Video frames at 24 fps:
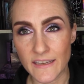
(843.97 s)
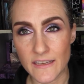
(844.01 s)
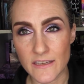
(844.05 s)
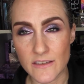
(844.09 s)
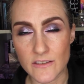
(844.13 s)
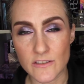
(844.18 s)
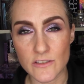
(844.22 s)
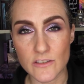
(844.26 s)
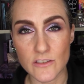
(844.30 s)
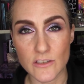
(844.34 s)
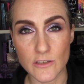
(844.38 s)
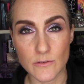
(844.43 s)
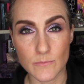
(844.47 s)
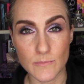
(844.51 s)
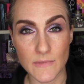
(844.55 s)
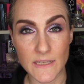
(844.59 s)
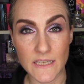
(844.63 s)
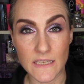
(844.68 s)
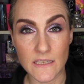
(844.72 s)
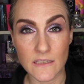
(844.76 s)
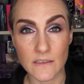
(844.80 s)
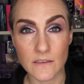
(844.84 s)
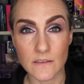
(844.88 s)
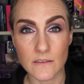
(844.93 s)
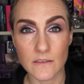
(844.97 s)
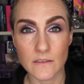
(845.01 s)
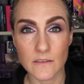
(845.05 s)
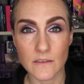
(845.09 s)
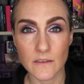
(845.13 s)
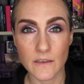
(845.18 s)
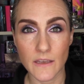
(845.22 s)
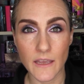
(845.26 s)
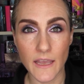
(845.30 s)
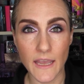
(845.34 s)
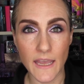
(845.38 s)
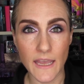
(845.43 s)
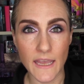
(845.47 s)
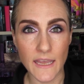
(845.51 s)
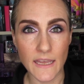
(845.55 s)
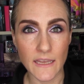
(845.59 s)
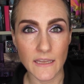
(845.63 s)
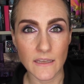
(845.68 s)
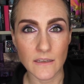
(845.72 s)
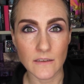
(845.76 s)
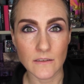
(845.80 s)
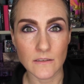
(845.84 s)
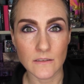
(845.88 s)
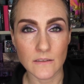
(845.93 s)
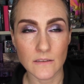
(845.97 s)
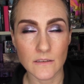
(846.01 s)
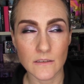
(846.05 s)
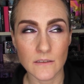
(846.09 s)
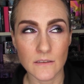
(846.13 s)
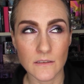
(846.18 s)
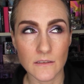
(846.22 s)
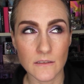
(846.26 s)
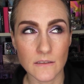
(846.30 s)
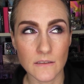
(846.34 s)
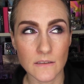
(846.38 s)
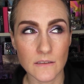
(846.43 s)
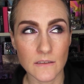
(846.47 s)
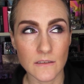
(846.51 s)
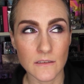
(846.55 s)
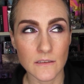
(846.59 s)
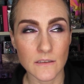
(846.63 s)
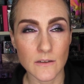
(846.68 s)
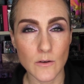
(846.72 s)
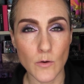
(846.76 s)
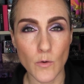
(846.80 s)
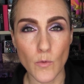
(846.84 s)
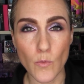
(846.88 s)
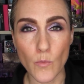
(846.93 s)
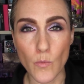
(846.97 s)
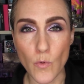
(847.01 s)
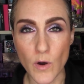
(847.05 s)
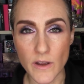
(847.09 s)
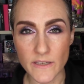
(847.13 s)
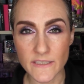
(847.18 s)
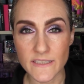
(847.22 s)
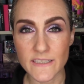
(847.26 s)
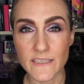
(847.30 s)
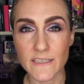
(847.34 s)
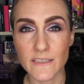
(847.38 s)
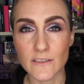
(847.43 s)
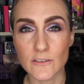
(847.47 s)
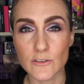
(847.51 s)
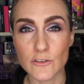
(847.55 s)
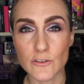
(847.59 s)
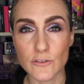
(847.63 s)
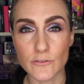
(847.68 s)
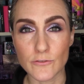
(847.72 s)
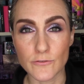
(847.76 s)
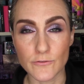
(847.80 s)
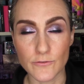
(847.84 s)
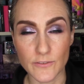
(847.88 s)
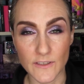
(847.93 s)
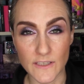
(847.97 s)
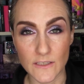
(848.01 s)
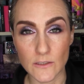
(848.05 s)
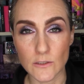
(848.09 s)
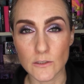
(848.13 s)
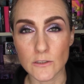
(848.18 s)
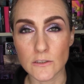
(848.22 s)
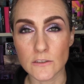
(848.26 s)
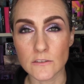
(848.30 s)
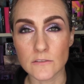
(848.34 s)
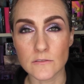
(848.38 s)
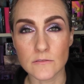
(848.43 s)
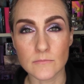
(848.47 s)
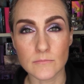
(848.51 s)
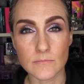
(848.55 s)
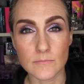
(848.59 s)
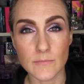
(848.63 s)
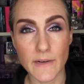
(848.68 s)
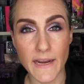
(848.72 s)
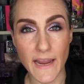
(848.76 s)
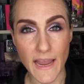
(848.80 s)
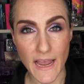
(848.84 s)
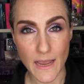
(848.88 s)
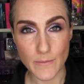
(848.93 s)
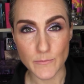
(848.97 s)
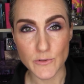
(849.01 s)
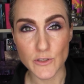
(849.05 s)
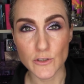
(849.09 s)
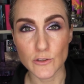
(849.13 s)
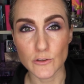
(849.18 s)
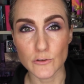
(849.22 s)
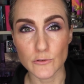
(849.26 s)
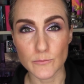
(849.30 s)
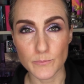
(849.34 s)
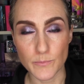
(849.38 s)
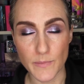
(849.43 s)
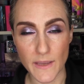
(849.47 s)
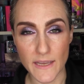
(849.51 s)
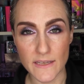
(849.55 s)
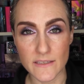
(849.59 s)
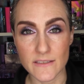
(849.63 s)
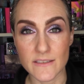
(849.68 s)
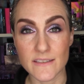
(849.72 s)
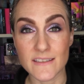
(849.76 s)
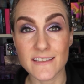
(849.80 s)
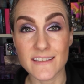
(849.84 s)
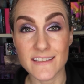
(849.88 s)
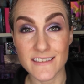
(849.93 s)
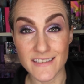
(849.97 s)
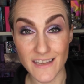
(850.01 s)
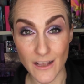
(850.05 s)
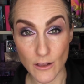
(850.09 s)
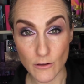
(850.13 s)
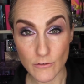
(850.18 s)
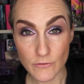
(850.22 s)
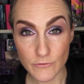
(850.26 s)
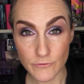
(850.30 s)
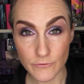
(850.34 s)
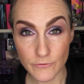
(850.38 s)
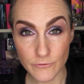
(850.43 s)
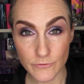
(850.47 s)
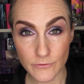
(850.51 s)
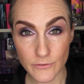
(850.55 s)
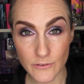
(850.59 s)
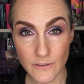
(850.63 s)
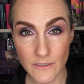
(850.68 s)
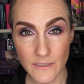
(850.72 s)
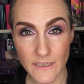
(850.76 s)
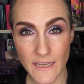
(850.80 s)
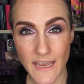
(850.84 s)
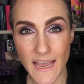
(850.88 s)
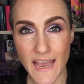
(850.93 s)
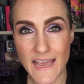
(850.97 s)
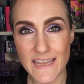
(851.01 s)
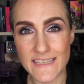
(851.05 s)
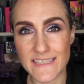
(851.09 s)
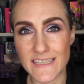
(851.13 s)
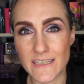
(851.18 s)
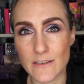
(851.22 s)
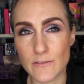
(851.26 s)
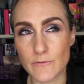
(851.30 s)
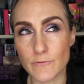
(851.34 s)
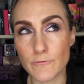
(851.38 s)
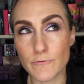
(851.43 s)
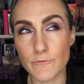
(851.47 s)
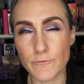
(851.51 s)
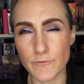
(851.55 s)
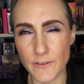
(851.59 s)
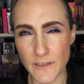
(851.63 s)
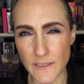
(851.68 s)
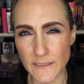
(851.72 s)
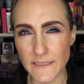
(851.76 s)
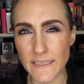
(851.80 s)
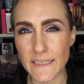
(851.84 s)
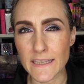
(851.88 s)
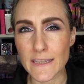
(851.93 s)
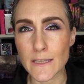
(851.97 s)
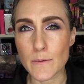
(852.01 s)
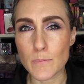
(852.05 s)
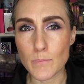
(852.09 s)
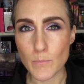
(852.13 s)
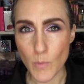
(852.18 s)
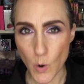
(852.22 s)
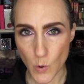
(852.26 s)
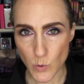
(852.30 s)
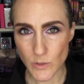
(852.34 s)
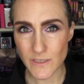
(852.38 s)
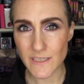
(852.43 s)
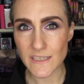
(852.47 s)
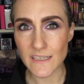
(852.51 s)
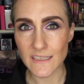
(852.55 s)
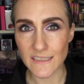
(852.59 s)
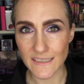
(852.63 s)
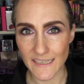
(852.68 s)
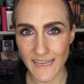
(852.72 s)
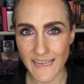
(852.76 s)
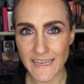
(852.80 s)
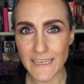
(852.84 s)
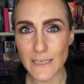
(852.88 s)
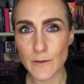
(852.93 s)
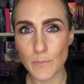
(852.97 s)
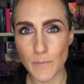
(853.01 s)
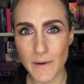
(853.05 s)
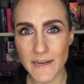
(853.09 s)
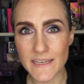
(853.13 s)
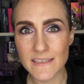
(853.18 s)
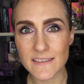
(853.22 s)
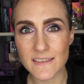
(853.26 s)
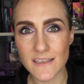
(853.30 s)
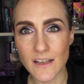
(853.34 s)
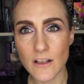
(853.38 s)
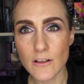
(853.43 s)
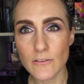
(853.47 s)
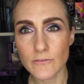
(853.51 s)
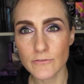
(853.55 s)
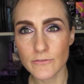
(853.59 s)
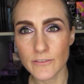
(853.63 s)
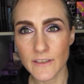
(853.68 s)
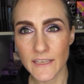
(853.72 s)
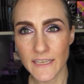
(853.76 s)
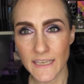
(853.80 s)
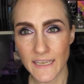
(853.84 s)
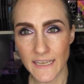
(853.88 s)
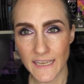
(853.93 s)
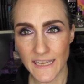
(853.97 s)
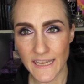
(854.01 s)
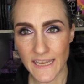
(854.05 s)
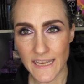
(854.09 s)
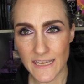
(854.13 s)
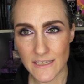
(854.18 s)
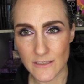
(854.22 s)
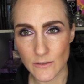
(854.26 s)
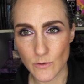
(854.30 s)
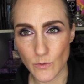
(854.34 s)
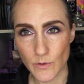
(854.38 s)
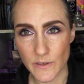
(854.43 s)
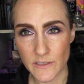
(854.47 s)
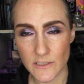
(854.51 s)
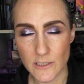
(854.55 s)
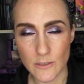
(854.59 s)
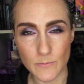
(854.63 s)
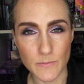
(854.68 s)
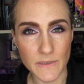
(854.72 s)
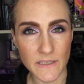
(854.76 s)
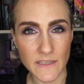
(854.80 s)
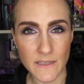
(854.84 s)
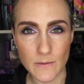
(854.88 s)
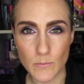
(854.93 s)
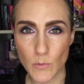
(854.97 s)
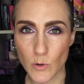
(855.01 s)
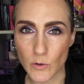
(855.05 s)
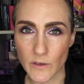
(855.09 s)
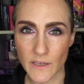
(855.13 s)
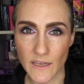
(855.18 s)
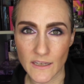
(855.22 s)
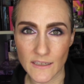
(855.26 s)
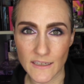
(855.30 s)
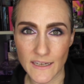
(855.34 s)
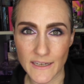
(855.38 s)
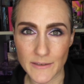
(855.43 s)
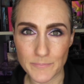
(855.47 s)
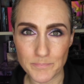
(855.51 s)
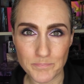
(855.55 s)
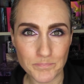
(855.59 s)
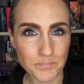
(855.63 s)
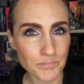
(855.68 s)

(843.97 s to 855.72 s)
is to me a wanting to feel my absolute best self, as in feeling the most like myself, is going to be the Mon Guerlain.